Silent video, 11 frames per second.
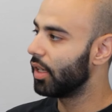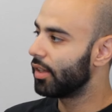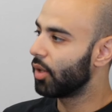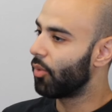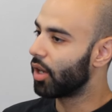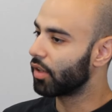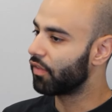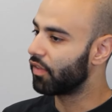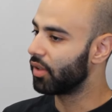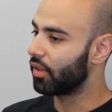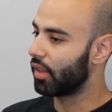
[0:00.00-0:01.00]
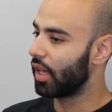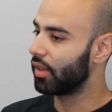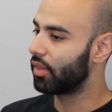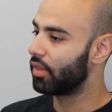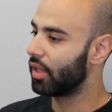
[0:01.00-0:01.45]
to feel
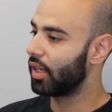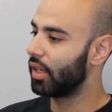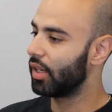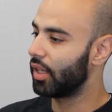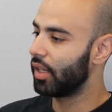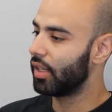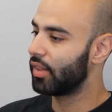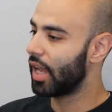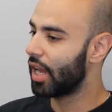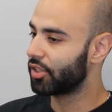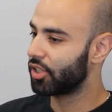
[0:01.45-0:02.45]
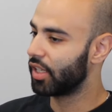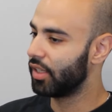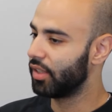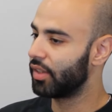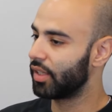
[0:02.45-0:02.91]
that they
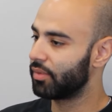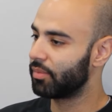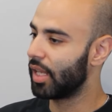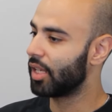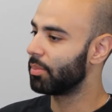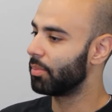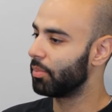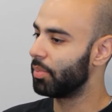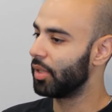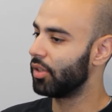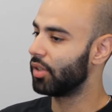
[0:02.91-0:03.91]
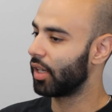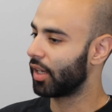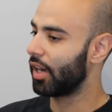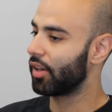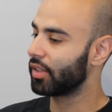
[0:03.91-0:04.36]
can be a
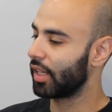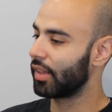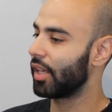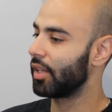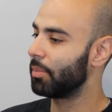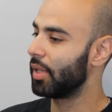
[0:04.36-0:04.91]
character, they can